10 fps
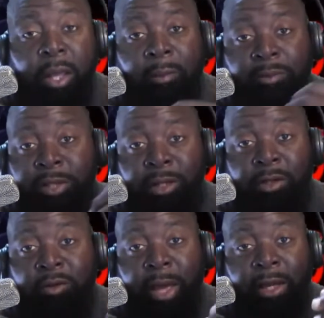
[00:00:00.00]
I'm telling
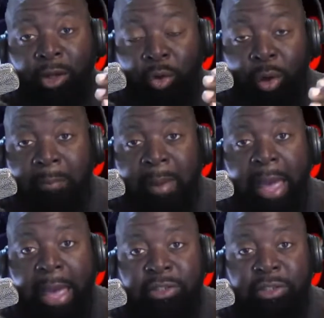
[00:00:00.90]
you, guys, can you
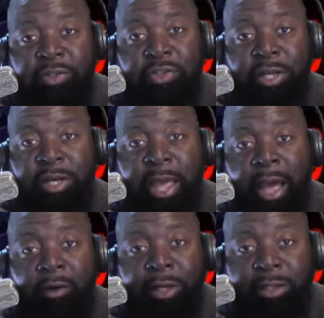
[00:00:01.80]
imagine sitting
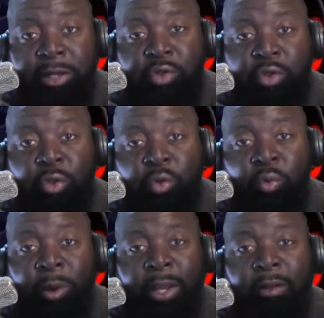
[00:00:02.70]
out at that
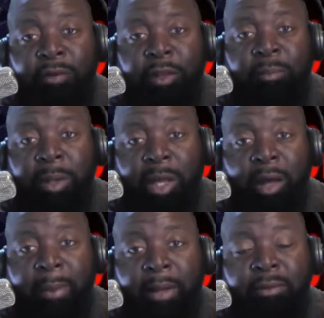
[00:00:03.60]
school waiting for them to
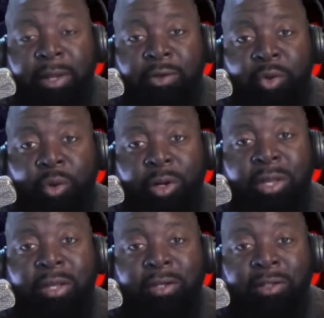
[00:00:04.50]
come out that door
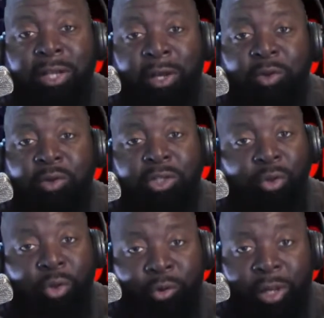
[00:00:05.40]
to tell you that
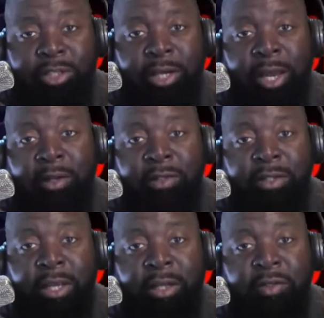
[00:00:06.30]
your grandchild is
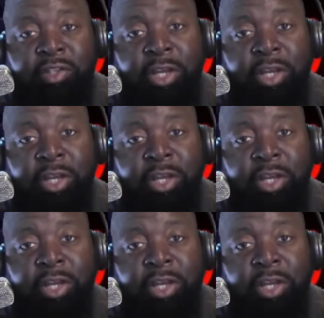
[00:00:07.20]
dead, to